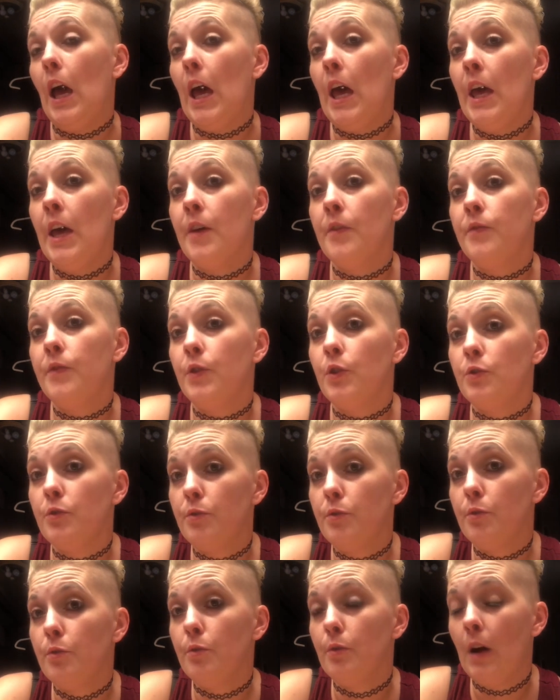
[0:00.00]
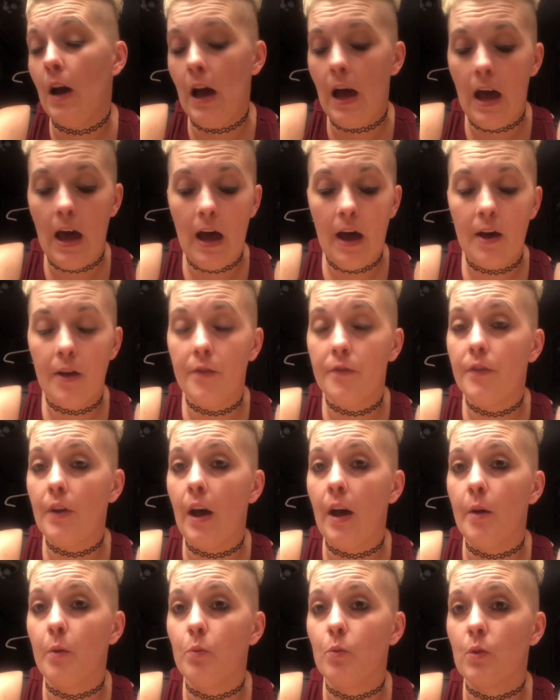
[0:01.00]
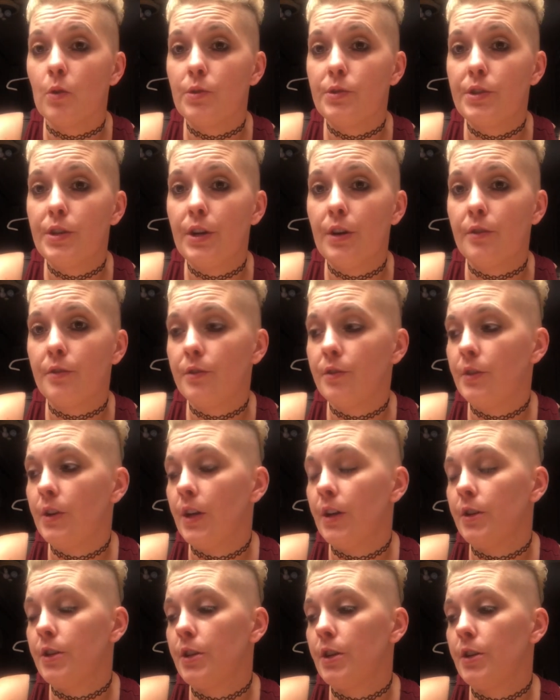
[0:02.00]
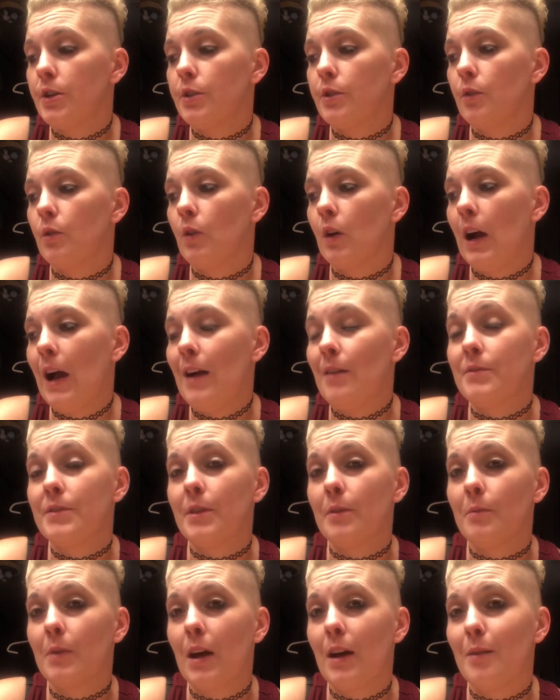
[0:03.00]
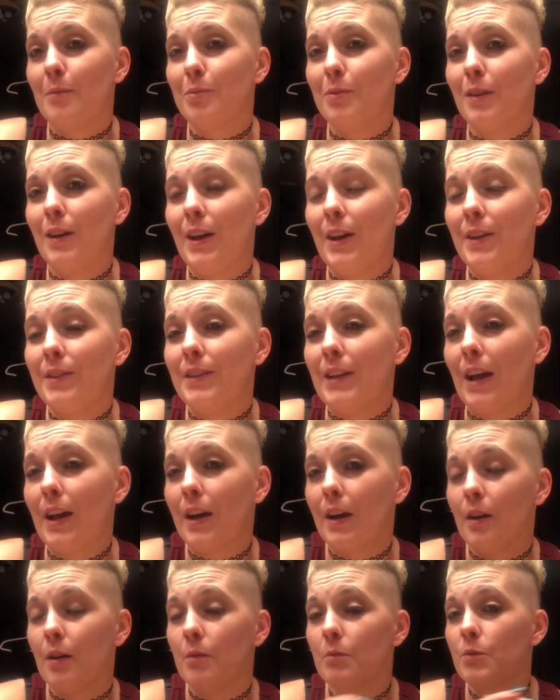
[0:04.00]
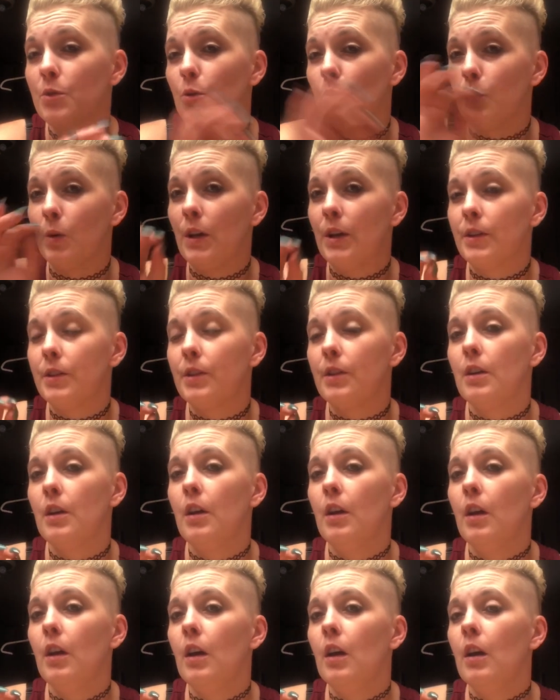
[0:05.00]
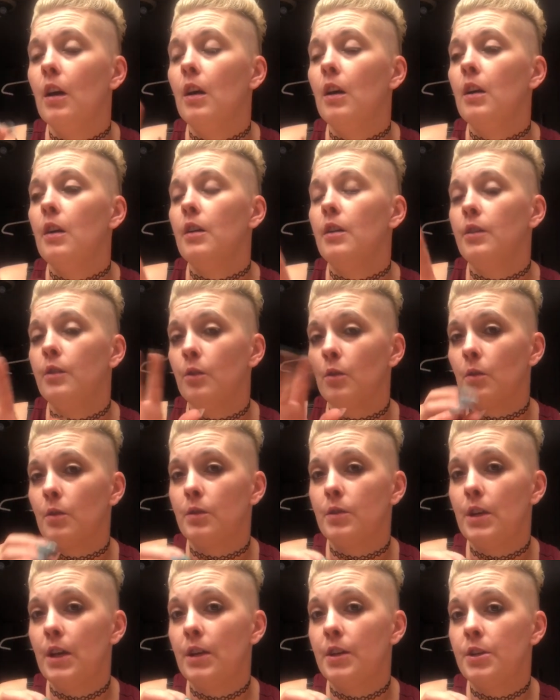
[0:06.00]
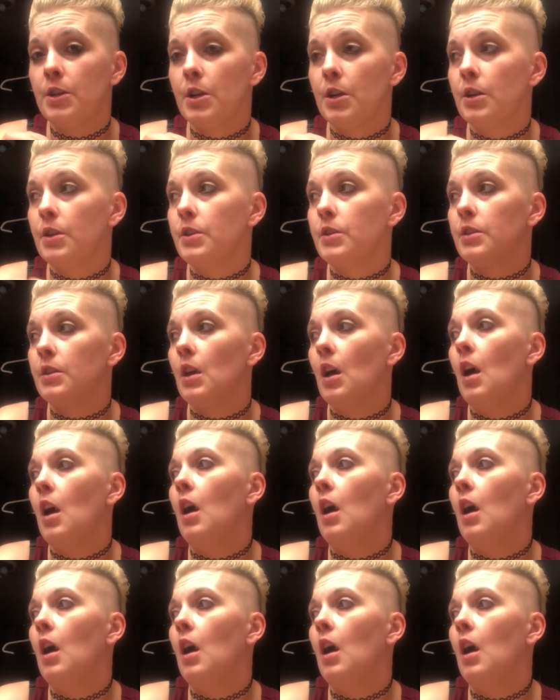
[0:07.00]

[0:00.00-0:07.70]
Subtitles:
If you have a warranty on your dentures or have some kind of plan that comes with your dentures,